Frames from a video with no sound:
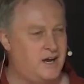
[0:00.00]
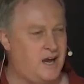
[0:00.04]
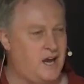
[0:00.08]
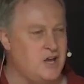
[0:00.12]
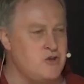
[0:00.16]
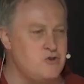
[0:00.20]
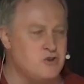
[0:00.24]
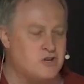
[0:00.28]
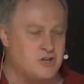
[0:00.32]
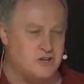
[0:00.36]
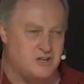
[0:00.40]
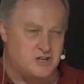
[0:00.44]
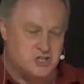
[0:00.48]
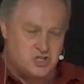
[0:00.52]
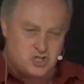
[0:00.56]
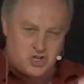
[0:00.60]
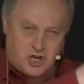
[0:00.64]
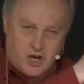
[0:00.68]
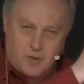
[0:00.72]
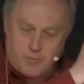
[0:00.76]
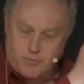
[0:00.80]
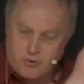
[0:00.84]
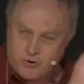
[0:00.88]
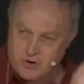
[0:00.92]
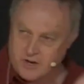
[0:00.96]
Are you going to
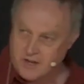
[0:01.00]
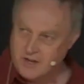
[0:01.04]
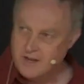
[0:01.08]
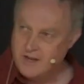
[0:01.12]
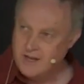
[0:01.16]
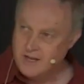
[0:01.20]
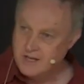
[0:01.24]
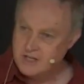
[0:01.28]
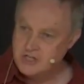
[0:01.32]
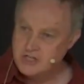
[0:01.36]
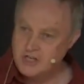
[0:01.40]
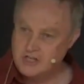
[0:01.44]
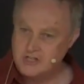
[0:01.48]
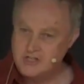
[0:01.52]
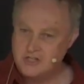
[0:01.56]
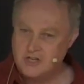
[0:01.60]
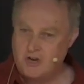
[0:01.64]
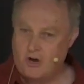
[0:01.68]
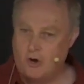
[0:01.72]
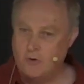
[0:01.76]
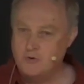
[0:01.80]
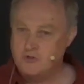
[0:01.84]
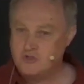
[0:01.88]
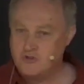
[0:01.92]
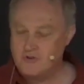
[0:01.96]
interpret it just
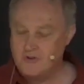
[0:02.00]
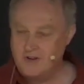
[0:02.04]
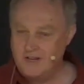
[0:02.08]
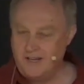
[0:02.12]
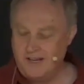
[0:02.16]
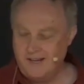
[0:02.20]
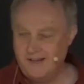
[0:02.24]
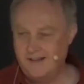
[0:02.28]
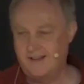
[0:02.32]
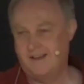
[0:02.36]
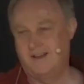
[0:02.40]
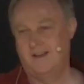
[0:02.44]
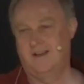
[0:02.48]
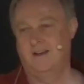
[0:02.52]
culturally?